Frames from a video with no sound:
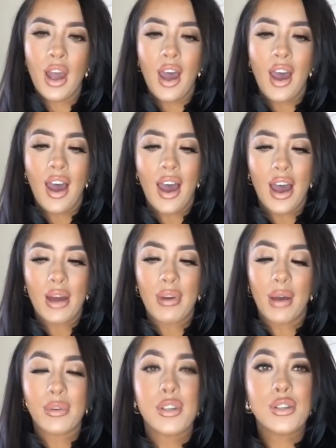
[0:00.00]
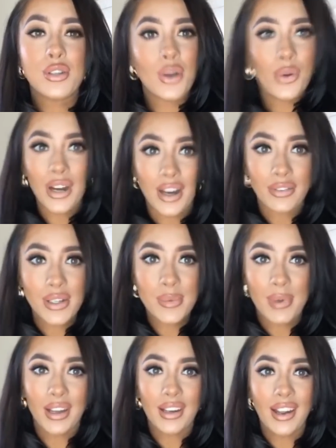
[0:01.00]
I was so nervous
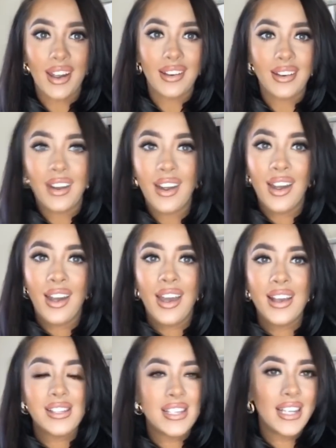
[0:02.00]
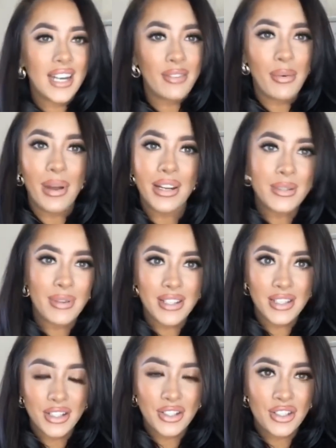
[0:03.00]
making it, and seeing everybody's
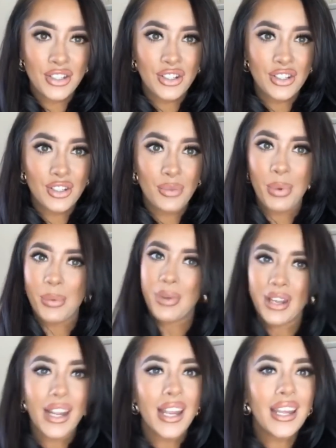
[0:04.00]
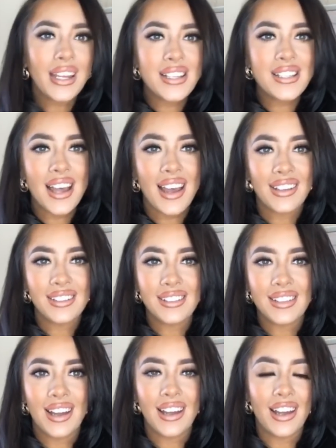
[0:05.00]
messages just put me at ease and
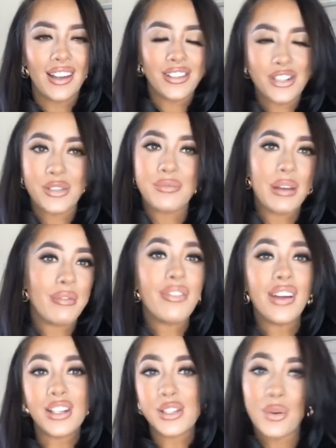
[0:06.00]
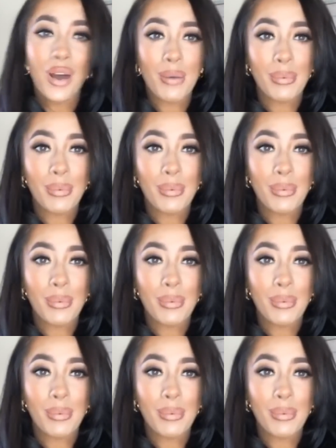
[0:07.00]
just made me feel so happy.